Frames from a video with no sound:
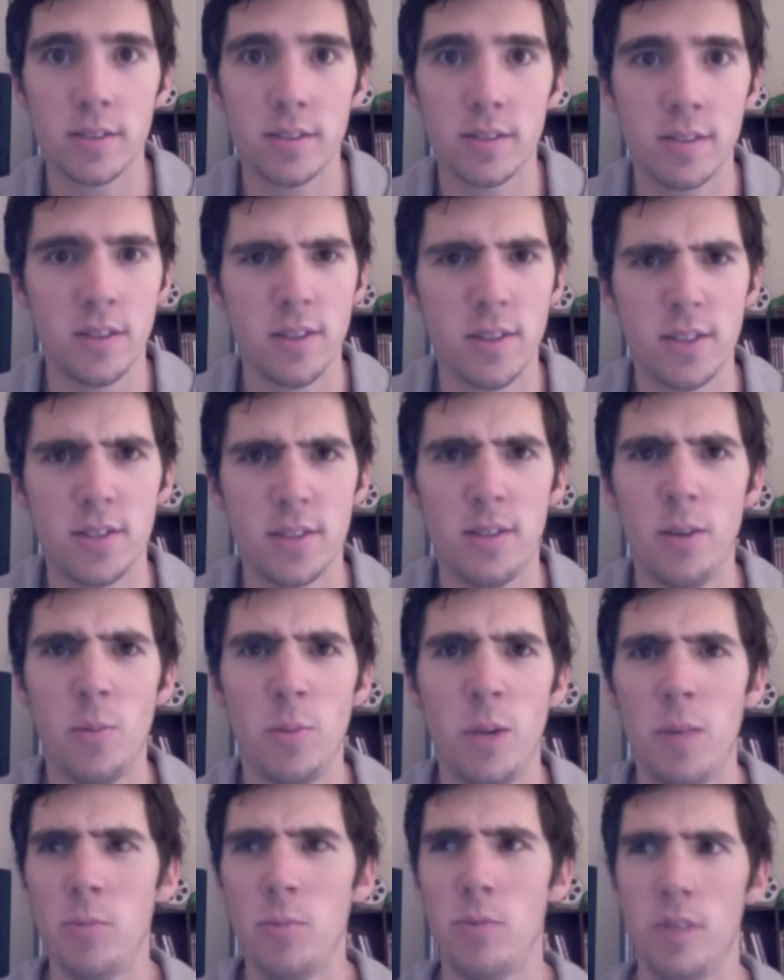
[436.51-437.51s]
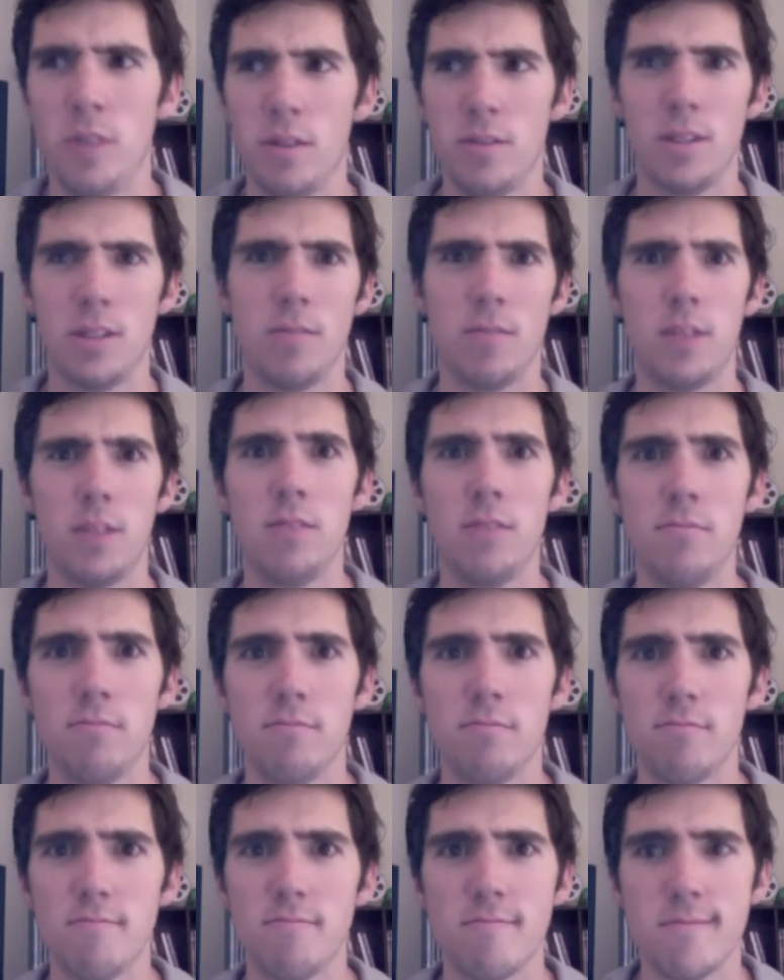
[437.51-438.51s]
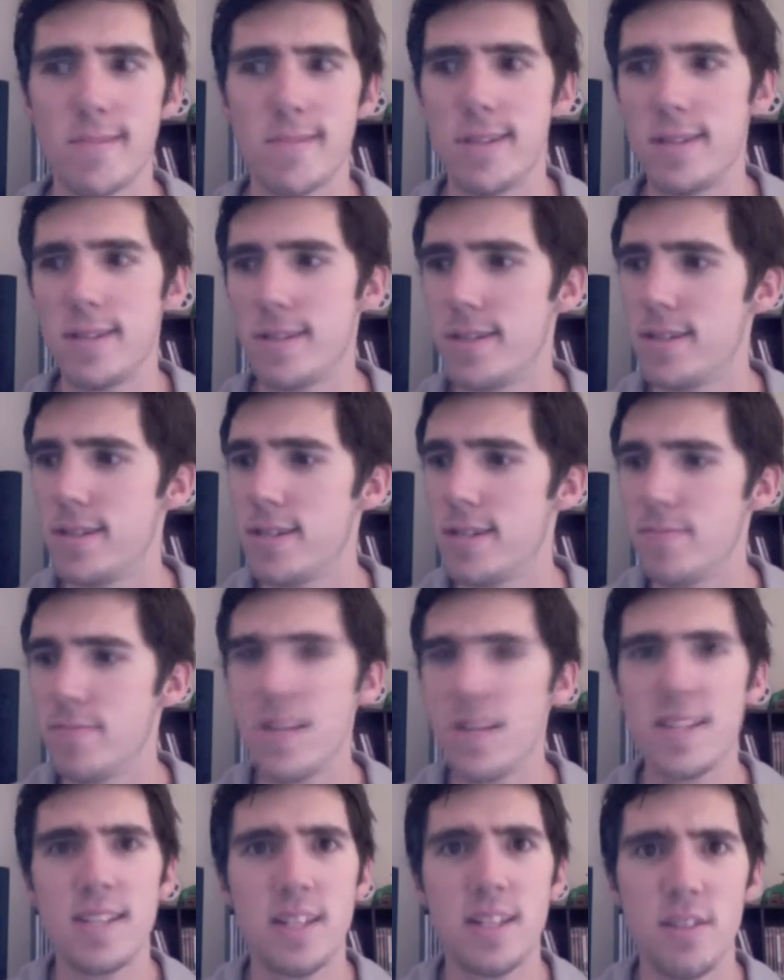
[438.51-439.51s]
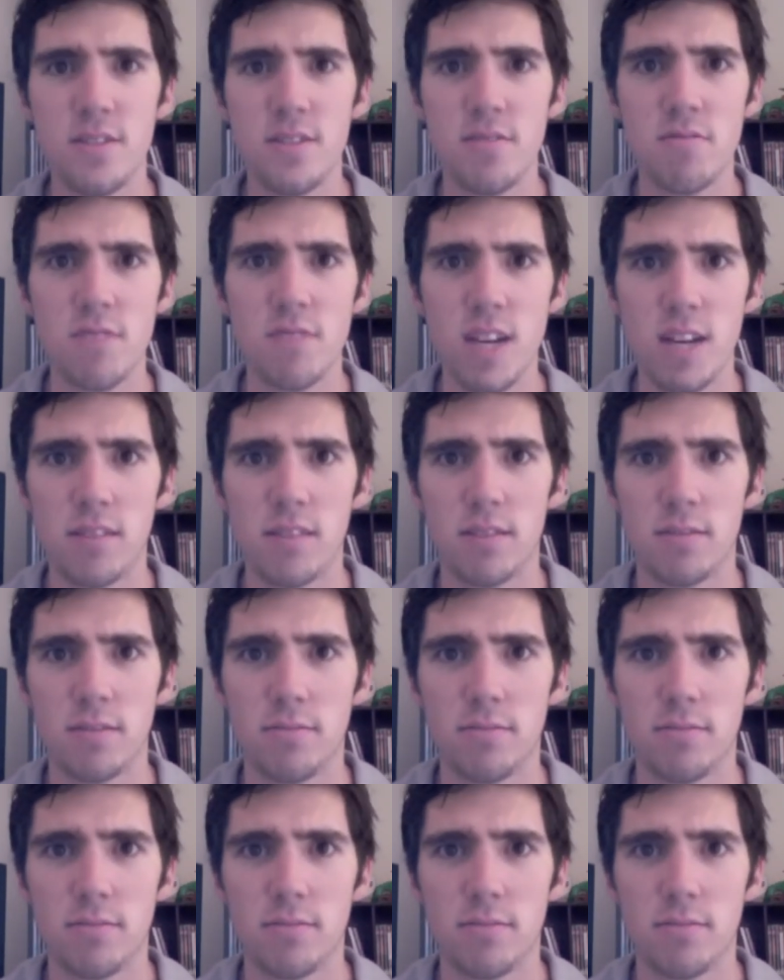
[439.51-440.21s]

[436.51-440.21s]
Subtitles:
There's 30 people there or something. Massages all around.